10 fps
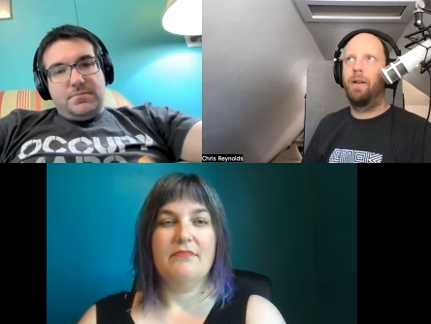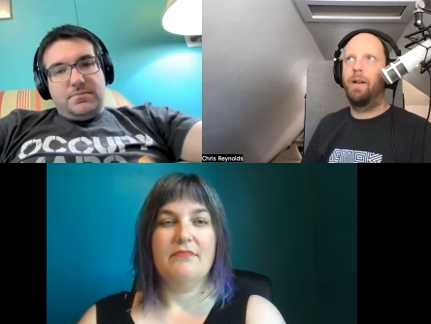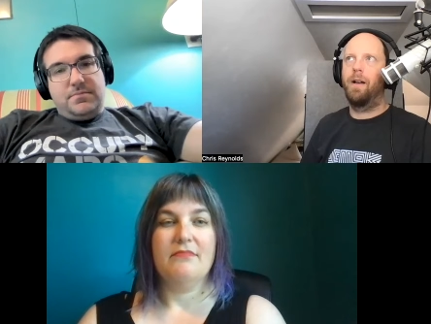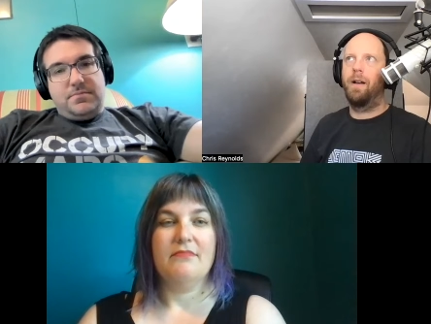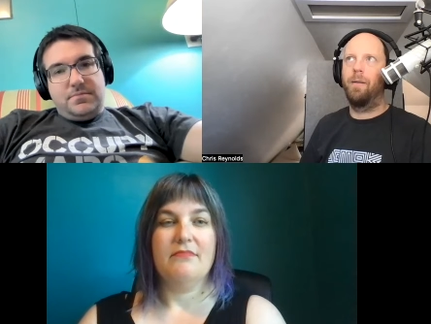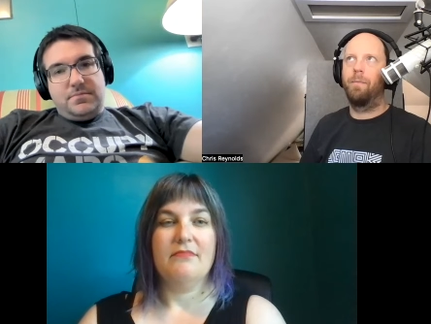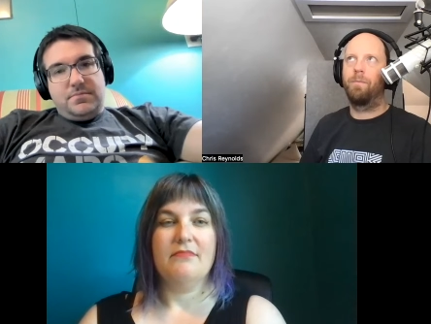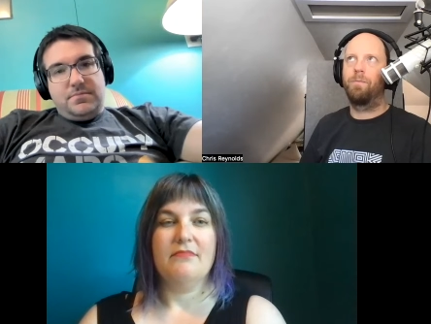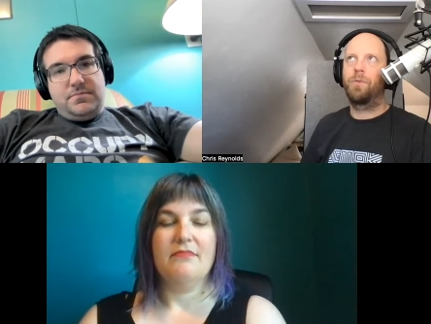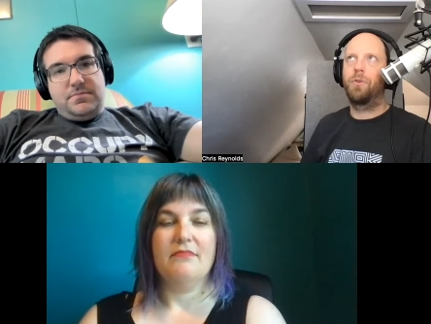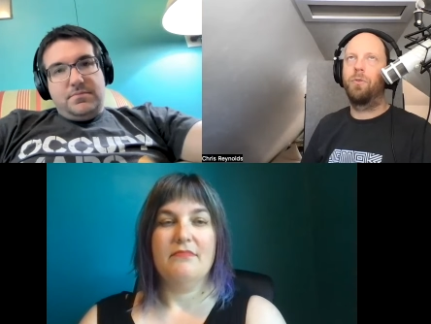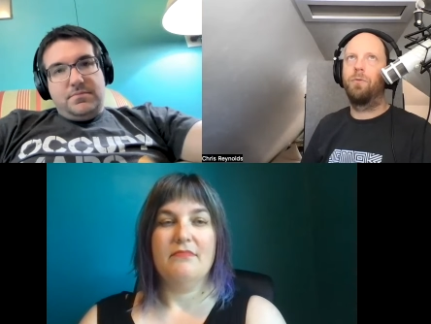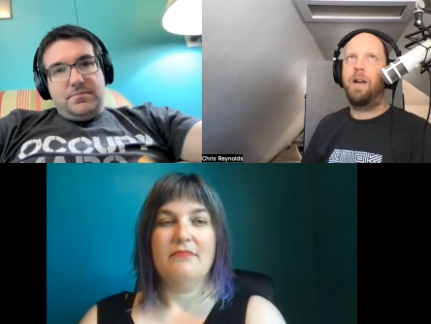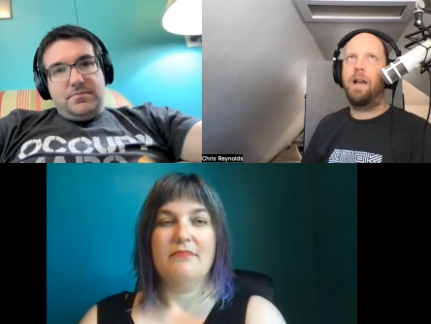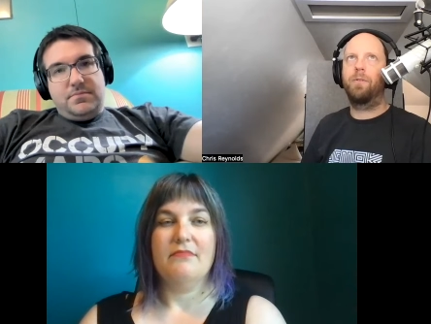Speaker 1: Um, Google
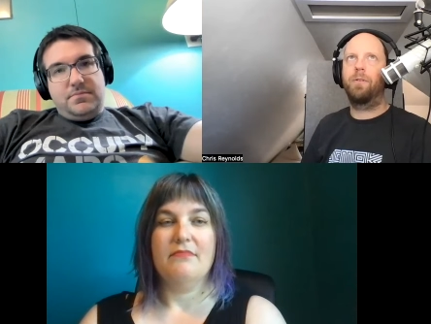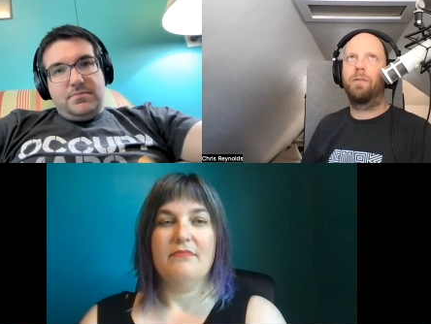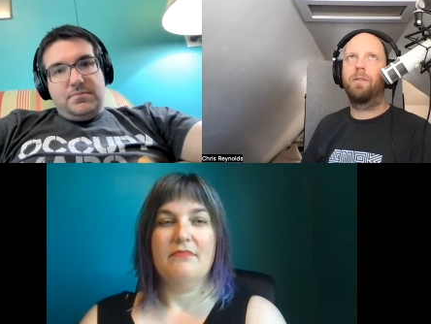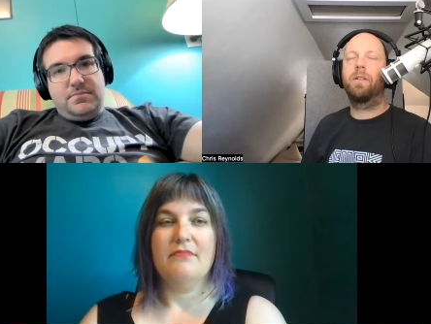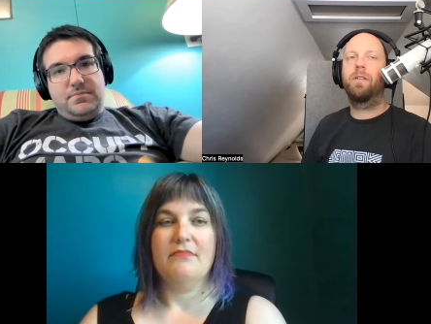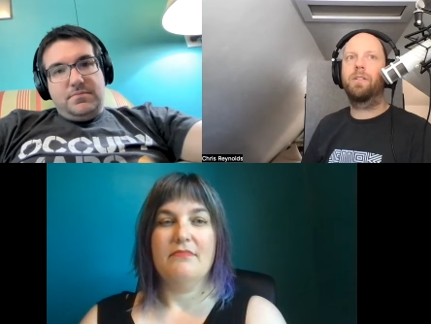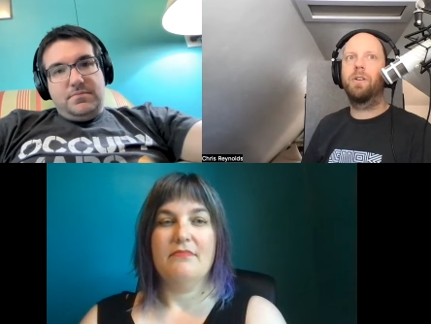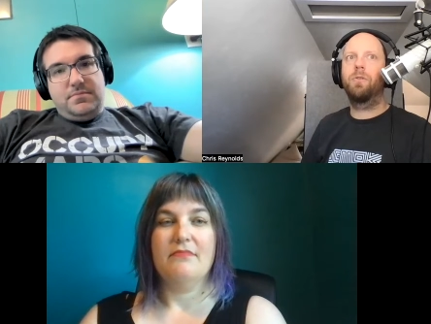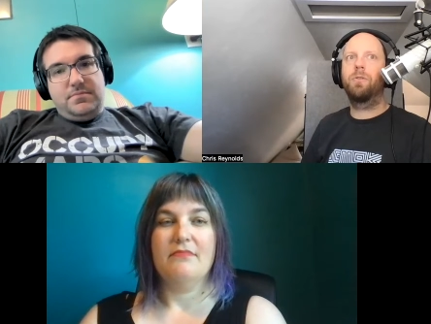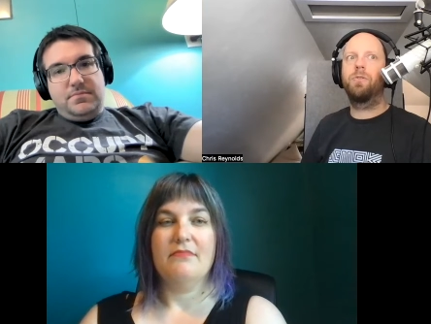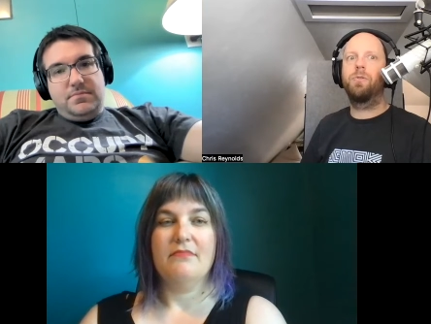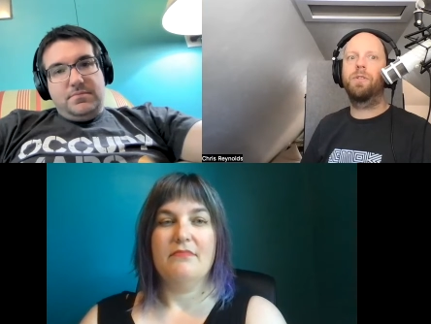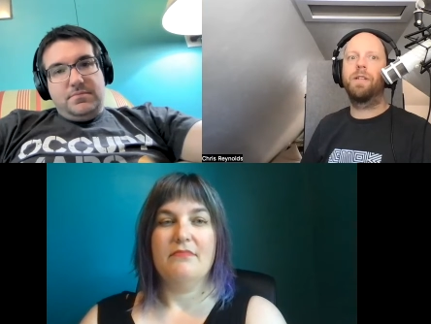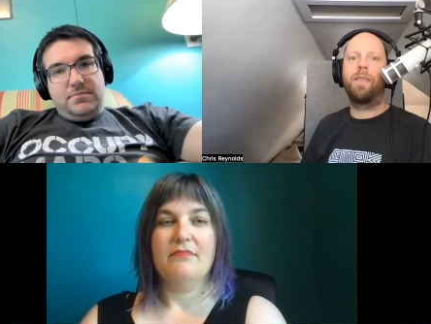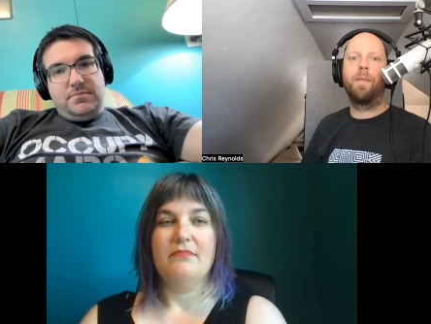Fiber, so
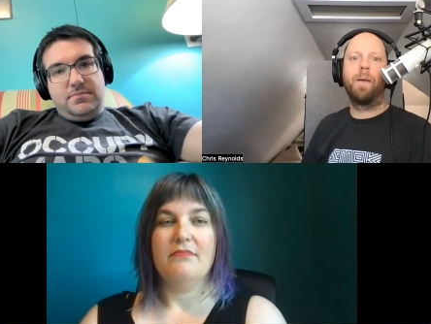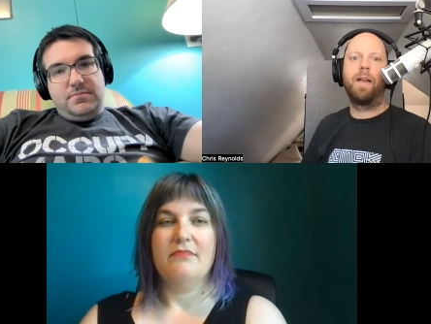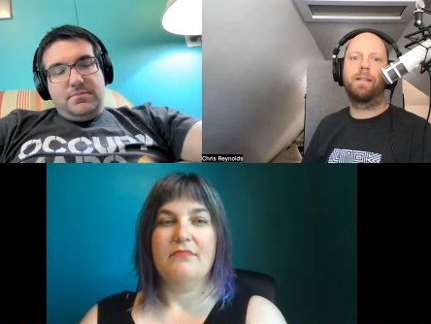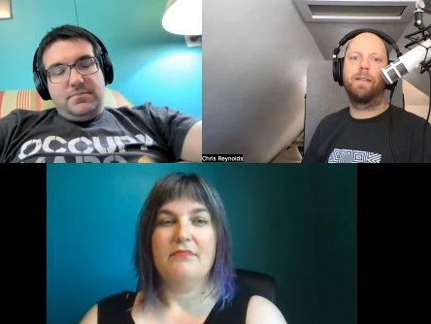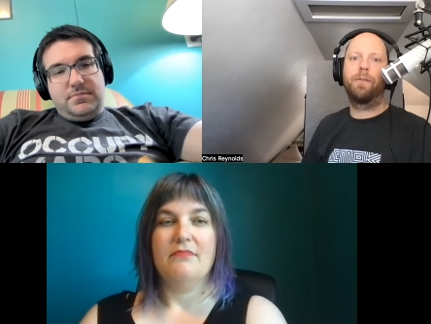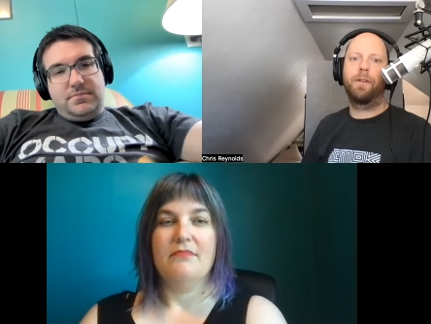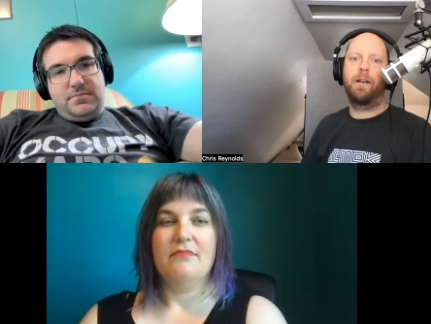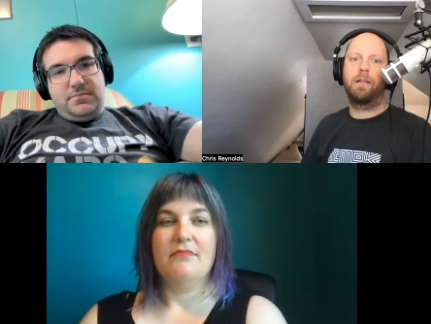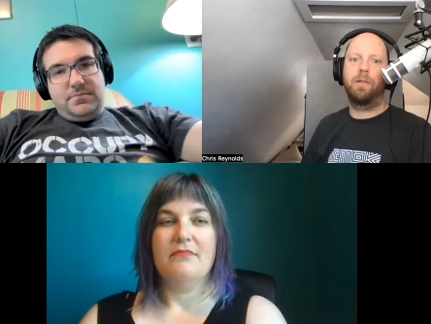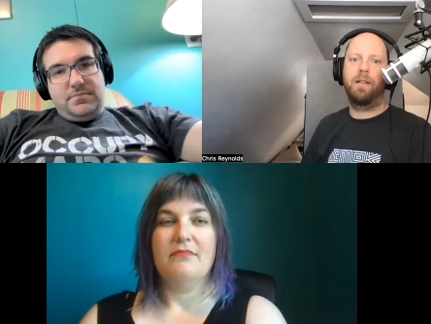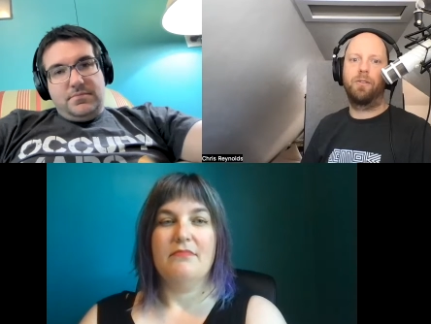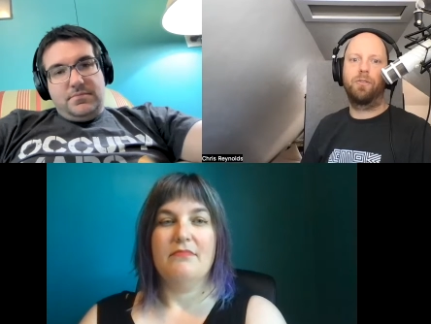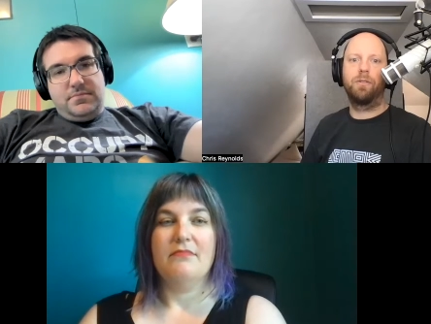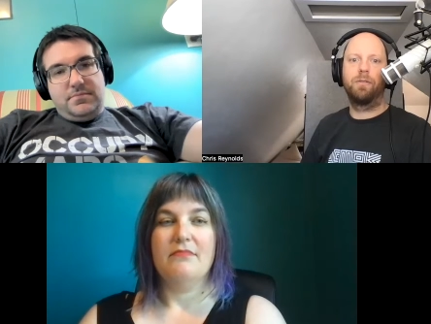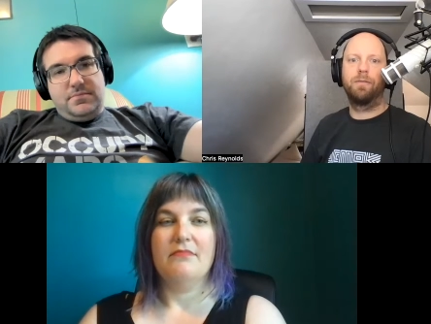Google's not the best at their documentation.